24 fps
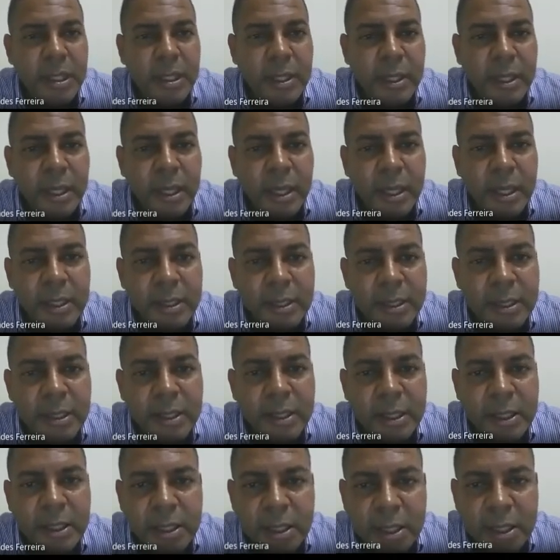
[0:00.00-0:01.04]
and
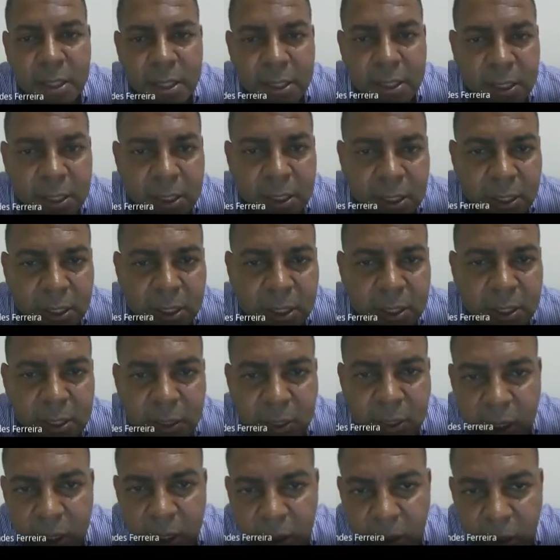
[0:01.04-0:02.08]
he
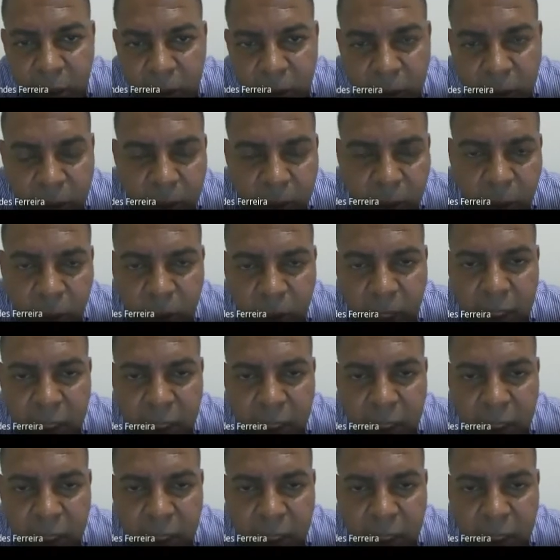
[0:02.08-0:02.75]
looked